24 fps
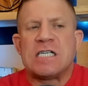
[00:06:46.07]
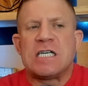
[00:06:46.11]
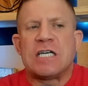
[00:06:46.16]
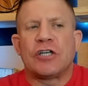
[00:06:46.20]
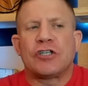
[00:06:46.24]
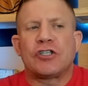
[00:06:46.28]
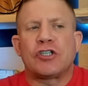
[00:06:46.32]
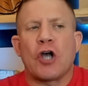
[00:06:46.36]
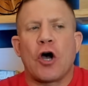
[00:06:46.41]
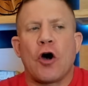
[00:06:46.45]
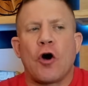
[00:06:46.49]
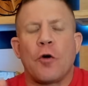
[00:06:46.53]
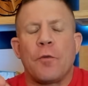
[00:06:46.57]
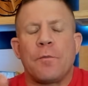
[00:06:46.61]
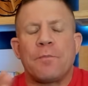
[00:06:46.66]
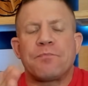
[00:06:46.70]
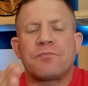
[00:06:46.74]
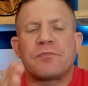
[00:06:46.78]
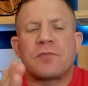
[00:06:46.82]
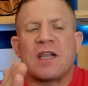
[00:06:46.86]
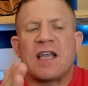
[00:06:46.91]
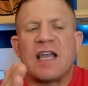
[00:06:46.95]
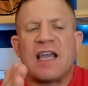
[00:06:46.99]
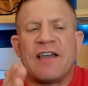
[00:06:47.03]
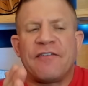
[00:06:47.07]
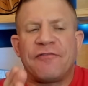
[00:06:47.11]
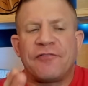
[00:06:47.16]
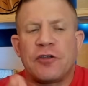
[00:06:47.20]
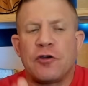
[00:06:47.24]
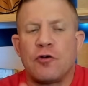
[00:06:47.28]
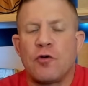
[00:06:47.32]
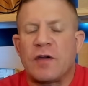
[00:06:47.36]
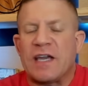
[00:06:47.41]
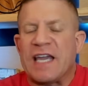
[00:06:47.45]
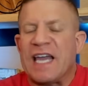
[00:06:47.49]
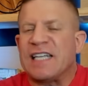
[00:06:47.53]
So if
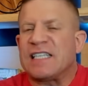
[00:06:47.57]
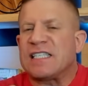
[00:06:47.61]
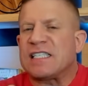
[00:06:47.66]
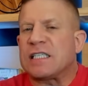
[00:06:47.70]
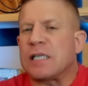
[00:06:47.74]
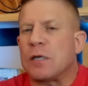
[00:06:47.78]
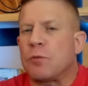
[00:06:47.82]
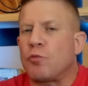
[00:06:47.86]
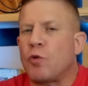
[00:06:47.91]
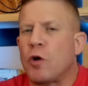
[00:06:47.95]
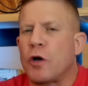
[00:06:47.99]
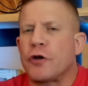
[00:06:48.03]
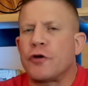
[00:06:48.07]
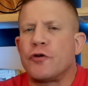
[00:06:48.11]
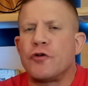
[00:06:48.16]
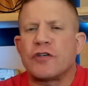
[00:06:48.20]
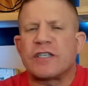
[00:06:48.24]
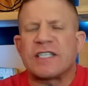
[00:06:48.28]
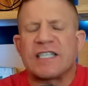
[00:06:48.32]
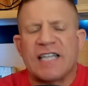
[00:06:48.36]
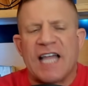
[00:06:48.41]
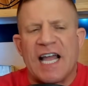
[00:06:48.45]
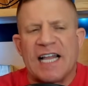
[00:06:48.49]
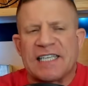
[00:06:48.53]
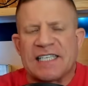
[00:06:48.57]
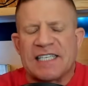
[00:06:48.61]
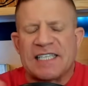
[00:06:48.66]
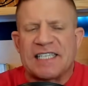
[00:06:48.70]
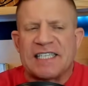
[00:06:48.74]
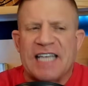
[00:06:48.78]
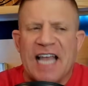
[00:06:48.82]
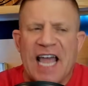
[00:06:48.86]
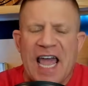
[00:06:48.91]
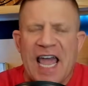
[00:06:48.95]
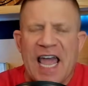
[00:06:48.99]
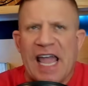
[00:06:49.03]
you get someone who's, let's
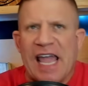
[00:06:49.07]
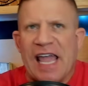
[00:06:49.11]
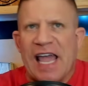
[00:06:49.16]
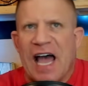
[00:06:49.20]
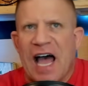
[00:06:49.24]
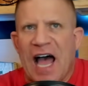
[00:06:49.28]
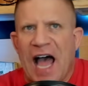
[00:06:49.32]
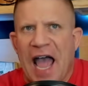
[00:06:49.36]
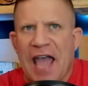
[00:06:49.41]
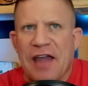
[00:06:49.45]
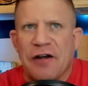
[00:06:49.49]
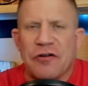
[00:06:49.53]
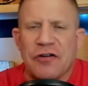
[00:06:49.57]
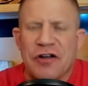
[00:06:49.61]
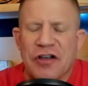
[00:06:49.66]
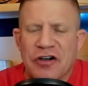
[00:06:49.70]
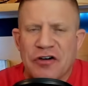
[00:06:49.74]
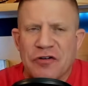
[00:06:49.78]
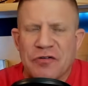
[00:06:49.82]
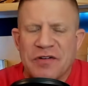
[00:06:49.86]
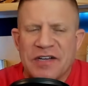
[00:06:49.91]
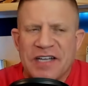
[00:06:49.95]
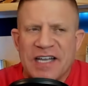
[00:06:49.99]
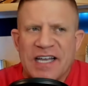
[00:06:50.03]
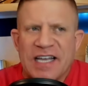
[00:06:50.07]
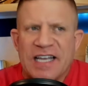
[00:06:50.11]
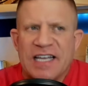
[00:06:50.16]
say, I don't know,